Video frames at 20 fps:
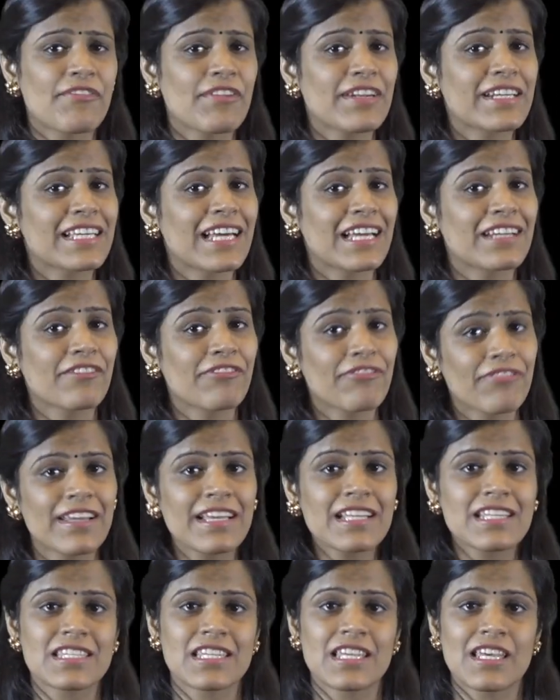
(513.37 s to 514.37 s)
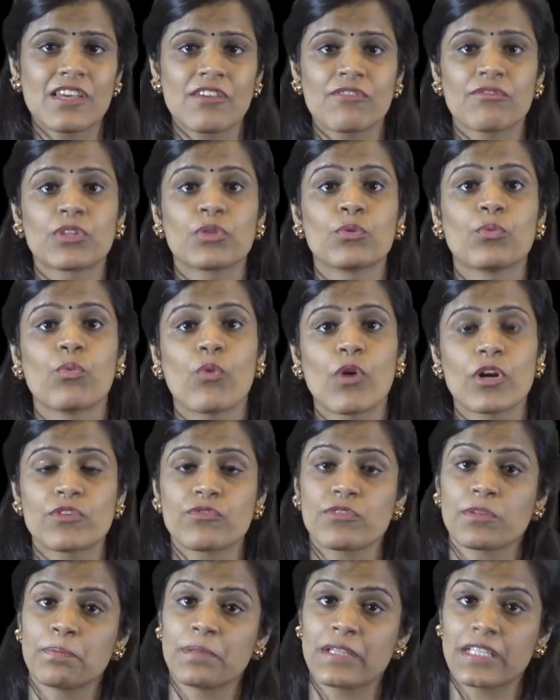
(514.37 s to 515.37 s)
if it conflicts with
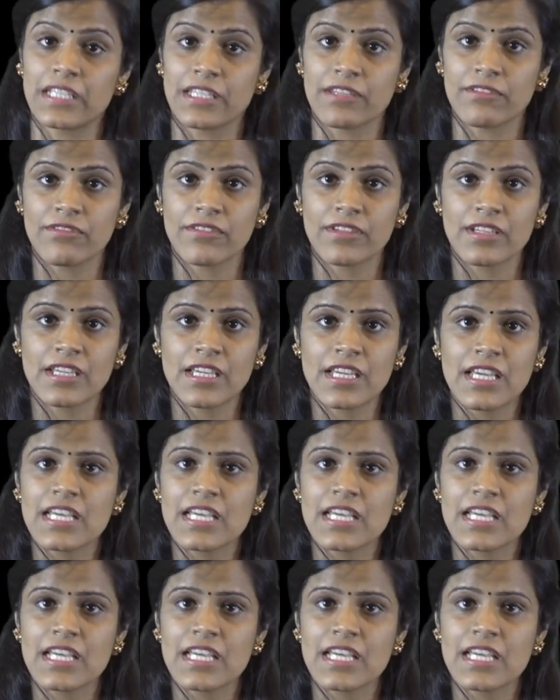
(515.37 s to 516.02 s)
what we believe,